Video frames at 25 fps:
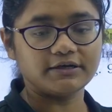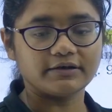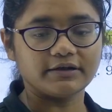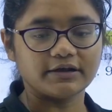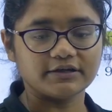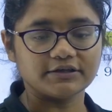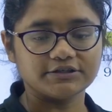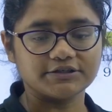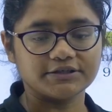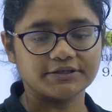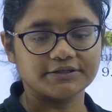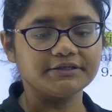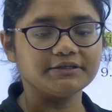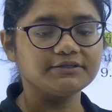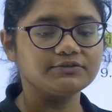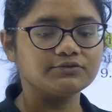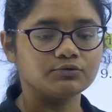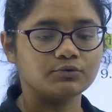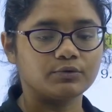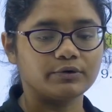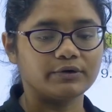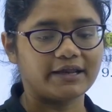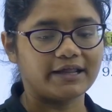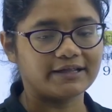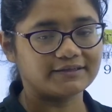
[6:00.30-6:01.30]
in tertiary,
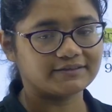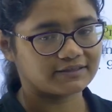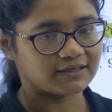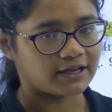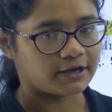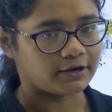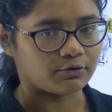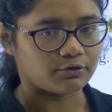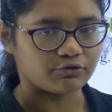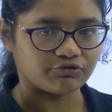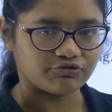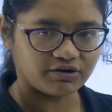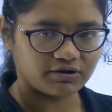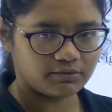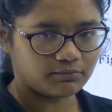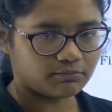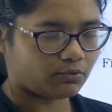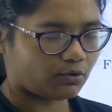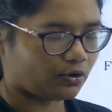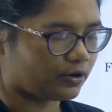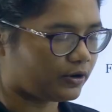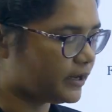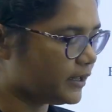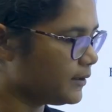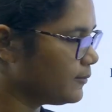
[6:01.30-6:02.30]
so less hydrogen
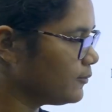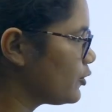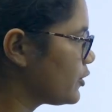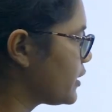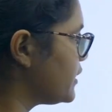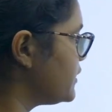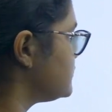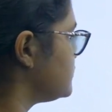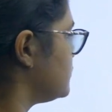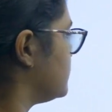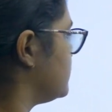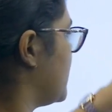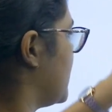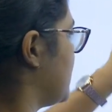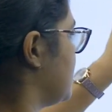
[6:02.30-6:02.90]
bonding. Okay, so